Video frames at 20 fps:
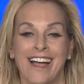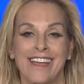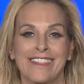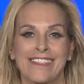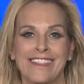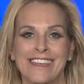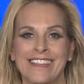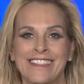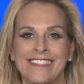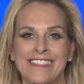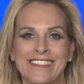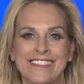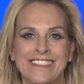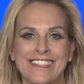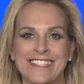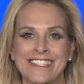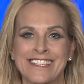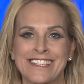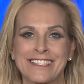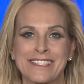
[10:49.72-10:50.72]
I think
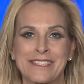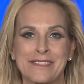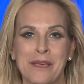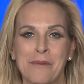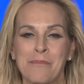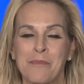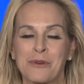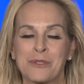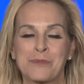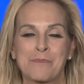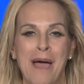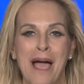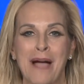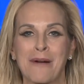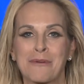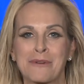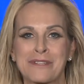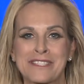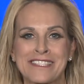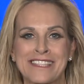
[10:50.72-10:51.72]
that this is the most
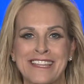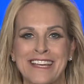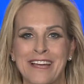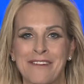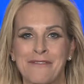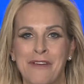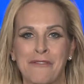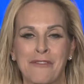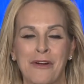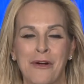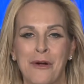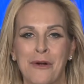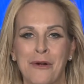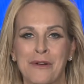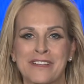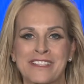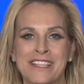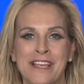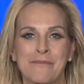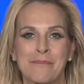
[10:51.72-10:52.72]
backwards thing I've ever
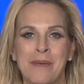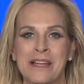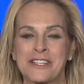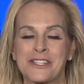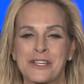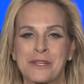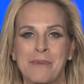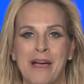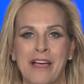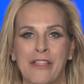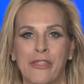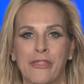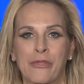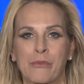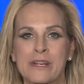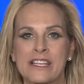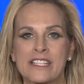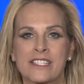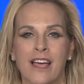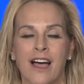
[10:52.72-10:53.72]
heard, as I've mentioned about
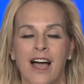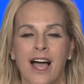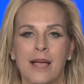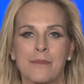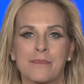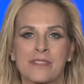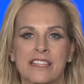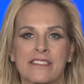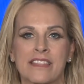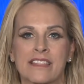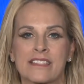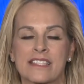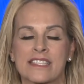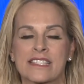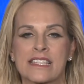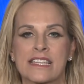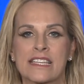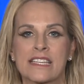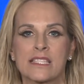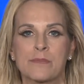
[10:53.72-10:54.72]
three times. I think the
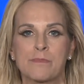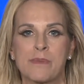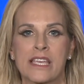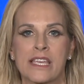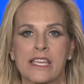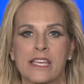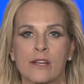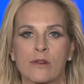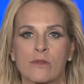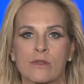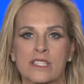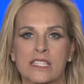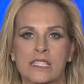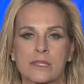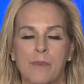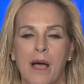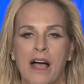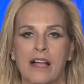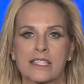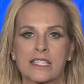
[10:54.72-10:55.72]
city's being
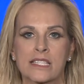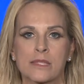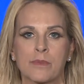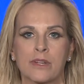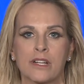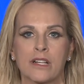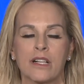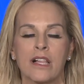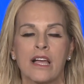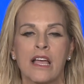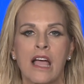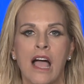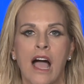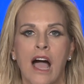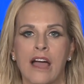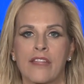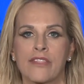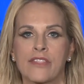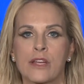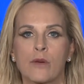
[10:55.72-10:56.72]
irresponsible.
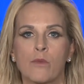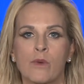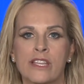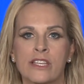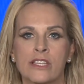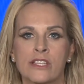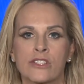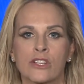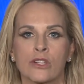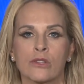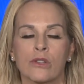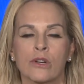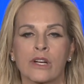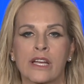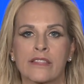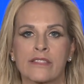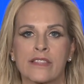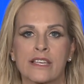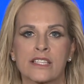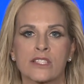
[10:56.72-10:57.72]
I think we need to
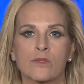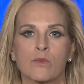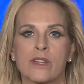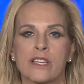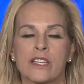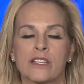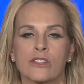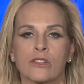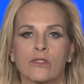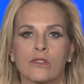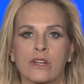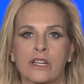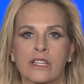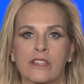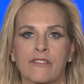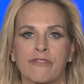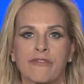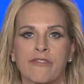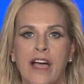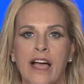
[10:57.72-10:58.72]
look at this. We need to look
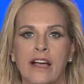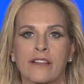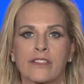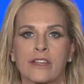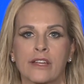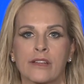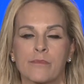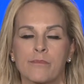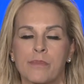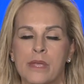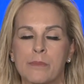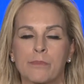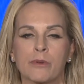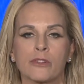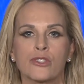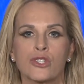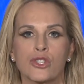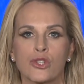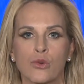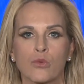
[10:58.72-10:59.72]
at the fact that
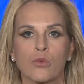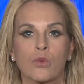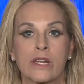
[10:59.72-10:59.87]
people do